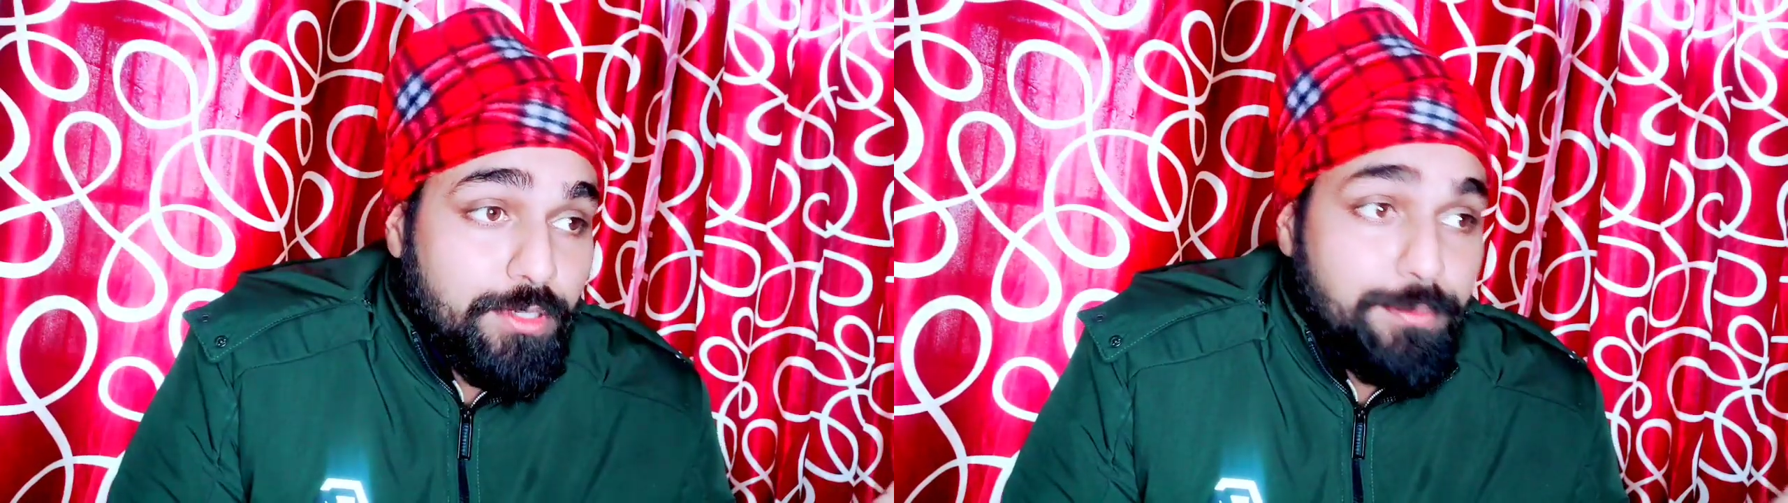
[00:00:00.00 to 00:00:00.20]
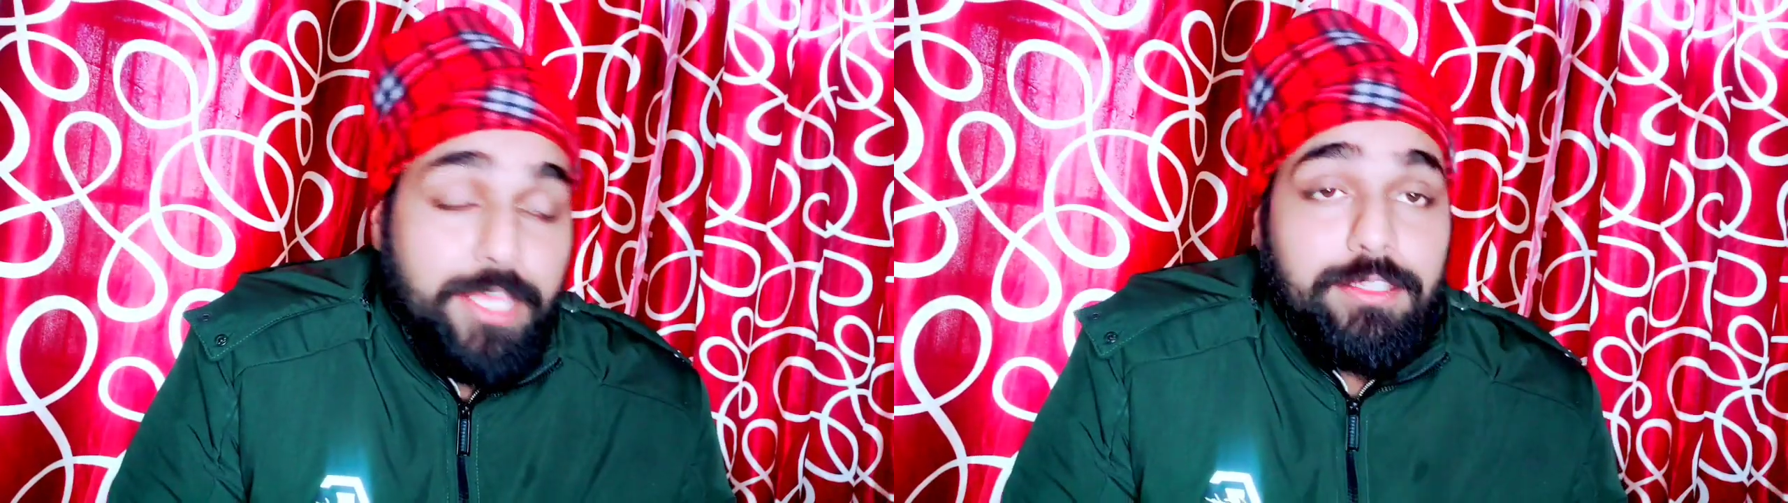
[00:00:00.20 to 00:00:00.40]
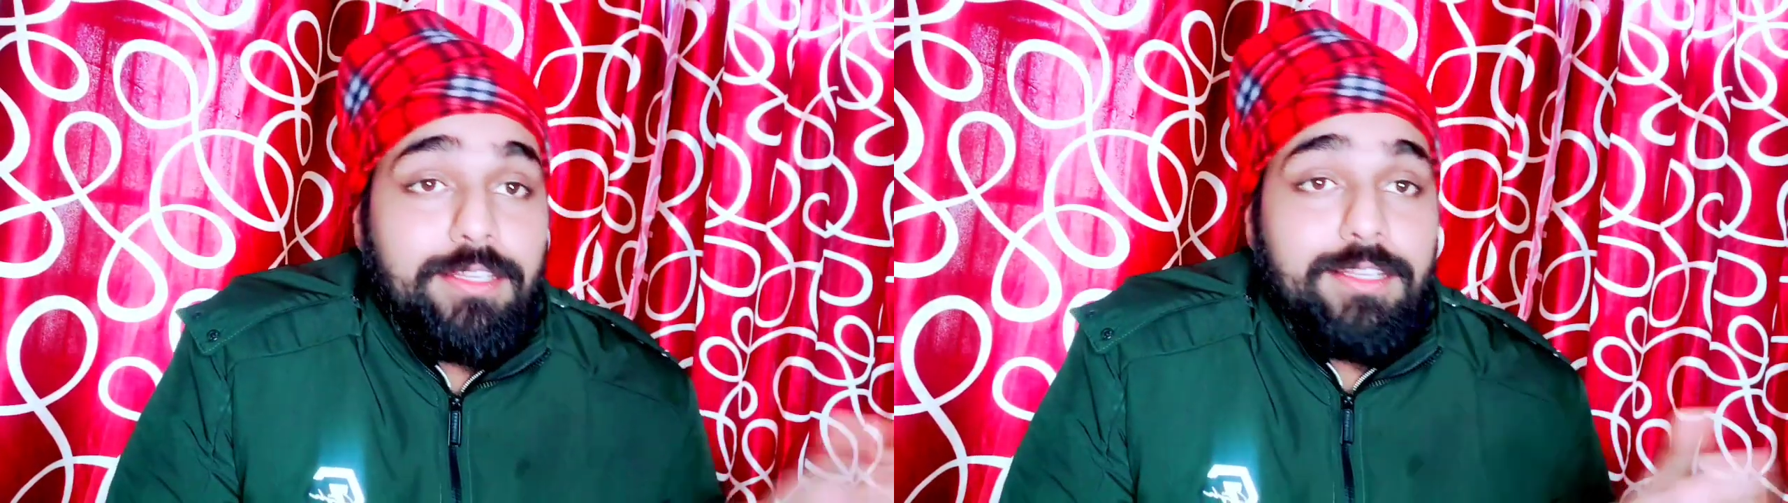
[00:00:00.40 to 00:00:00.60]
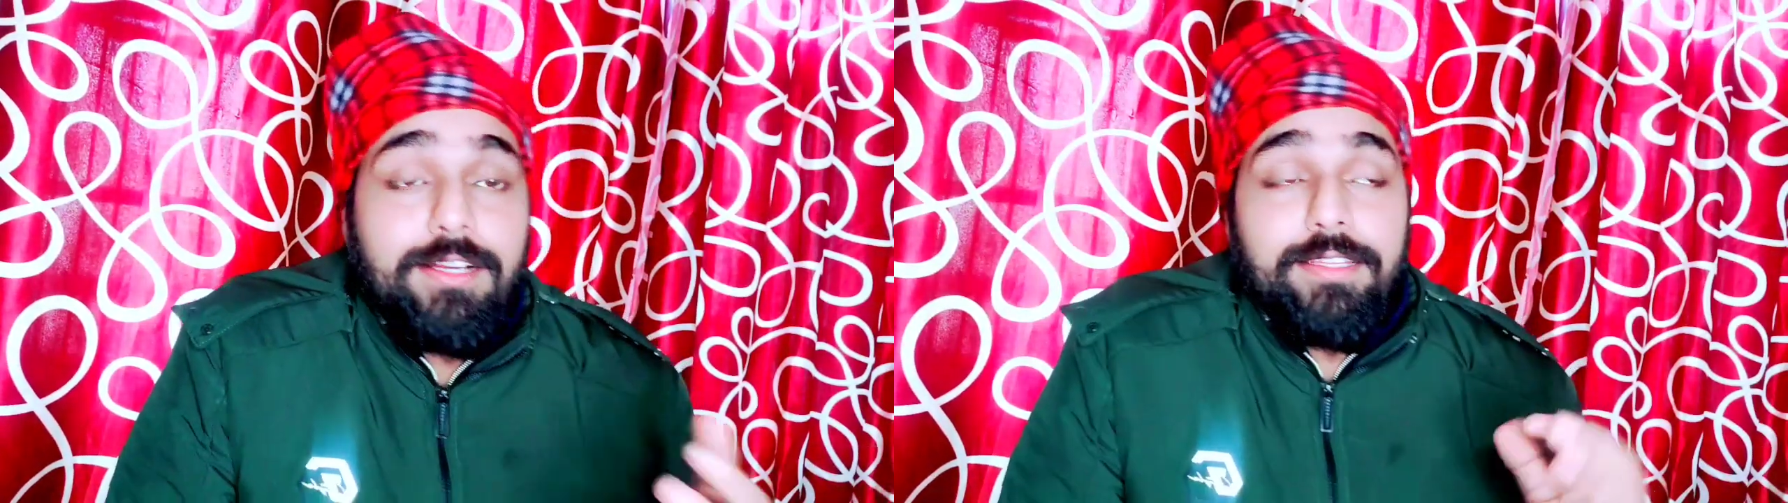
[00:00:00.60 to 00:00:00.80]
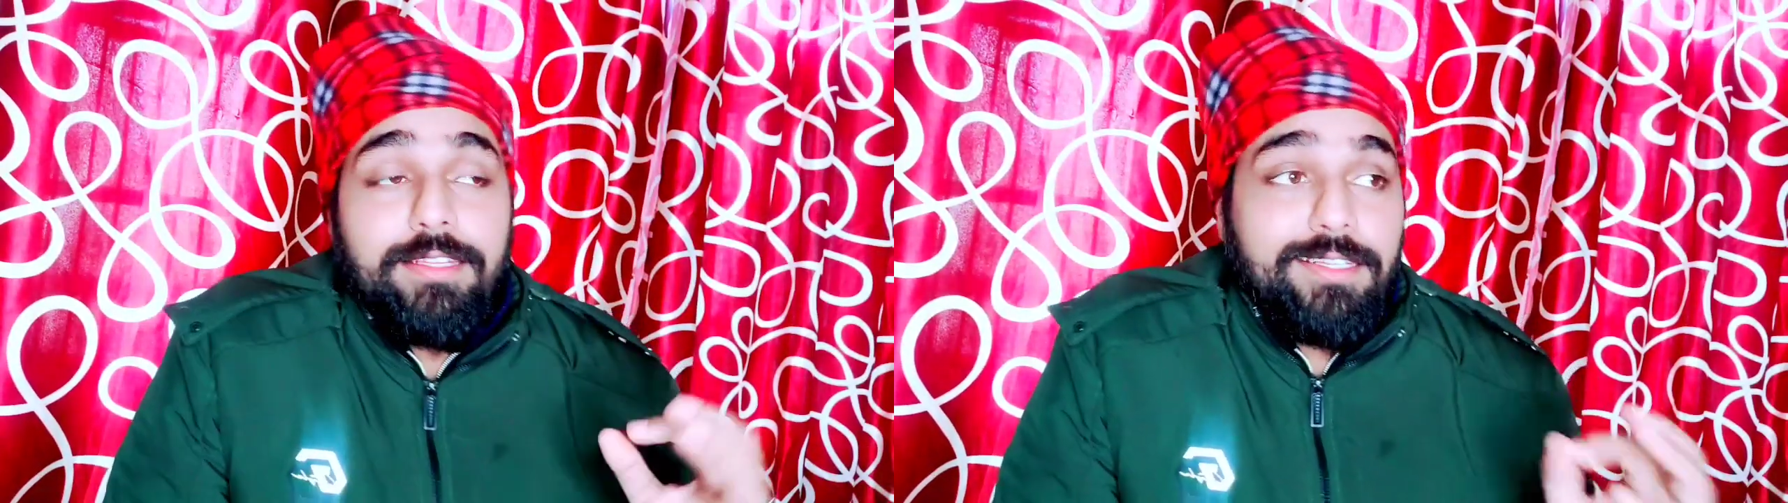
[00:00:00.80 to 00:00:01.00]
mehndi
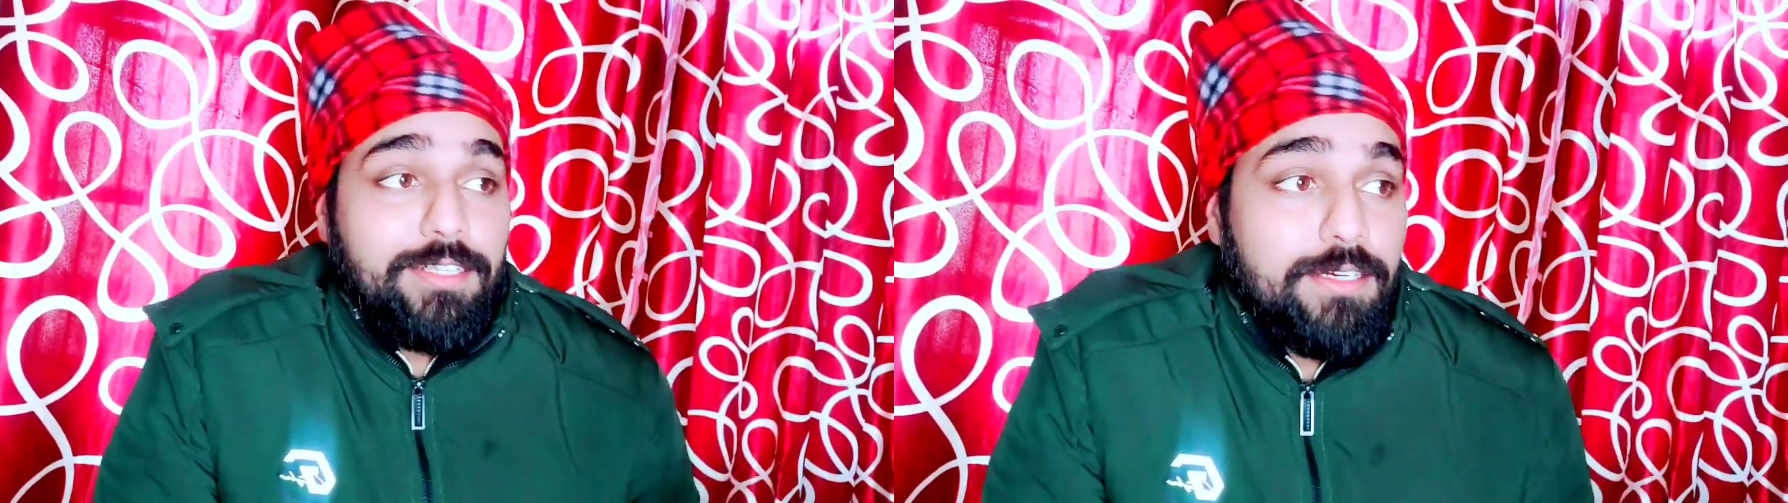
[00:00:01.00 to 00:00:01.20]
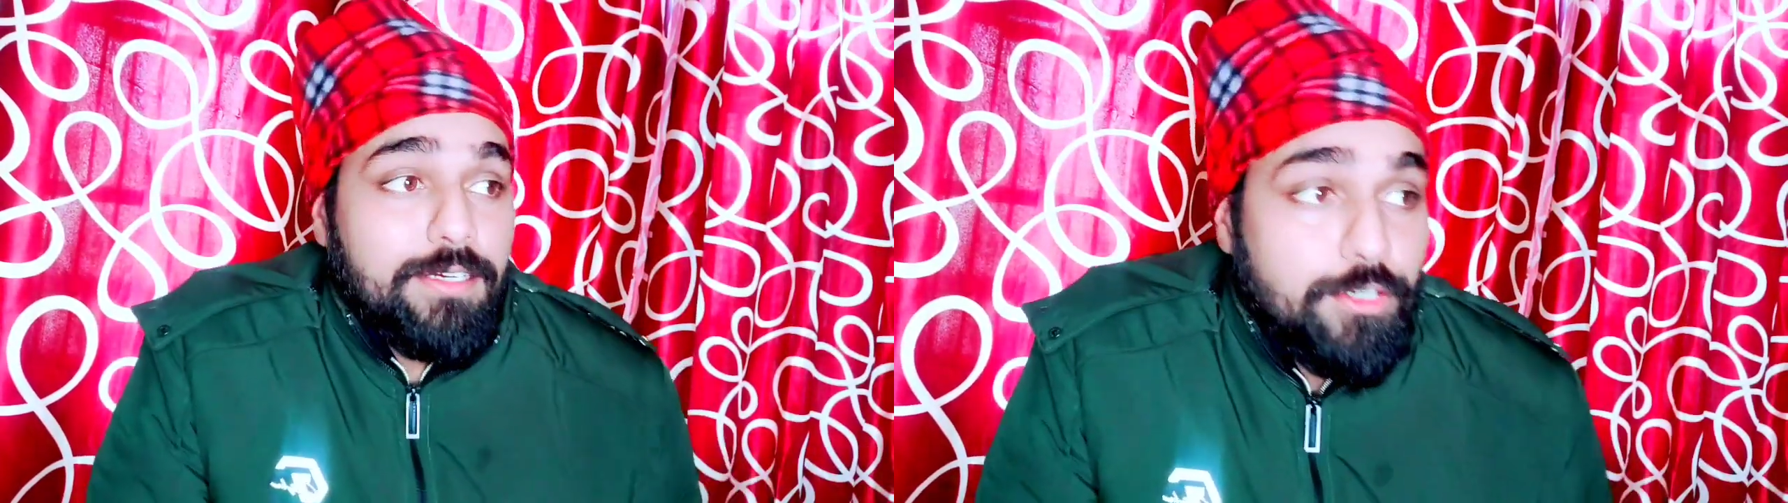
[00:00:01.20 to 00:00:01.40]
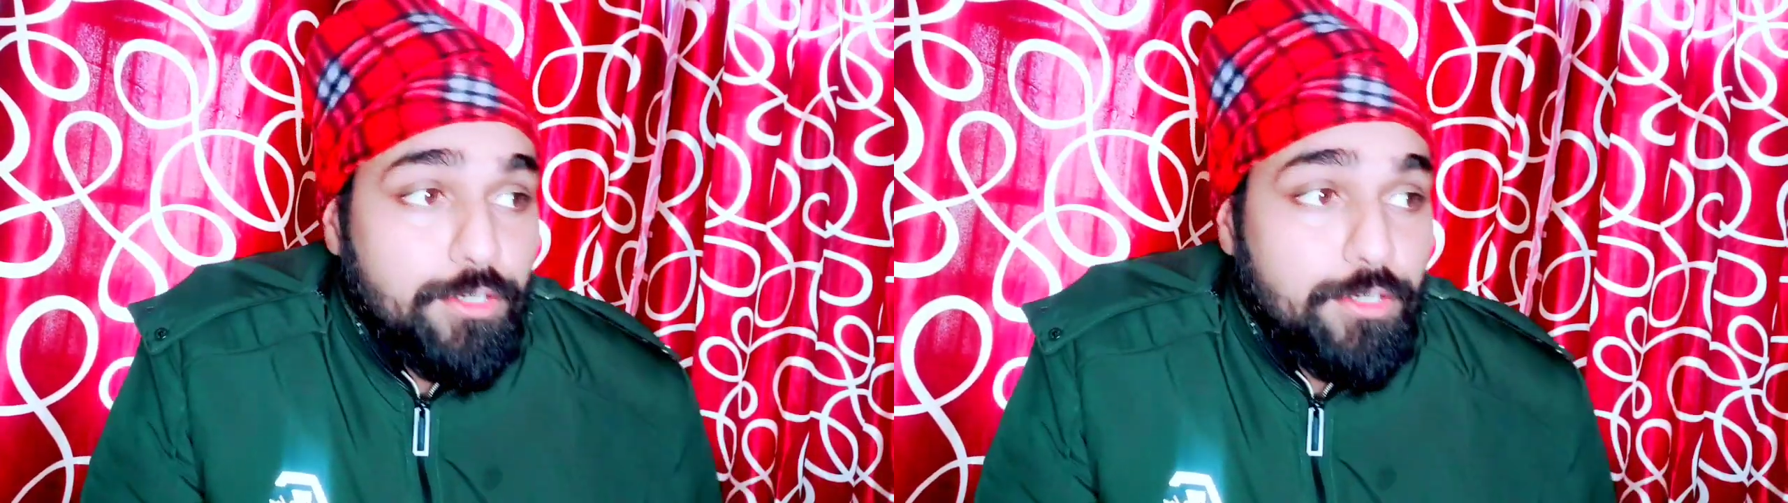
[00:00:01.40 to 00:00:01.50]
laga ke rakhna,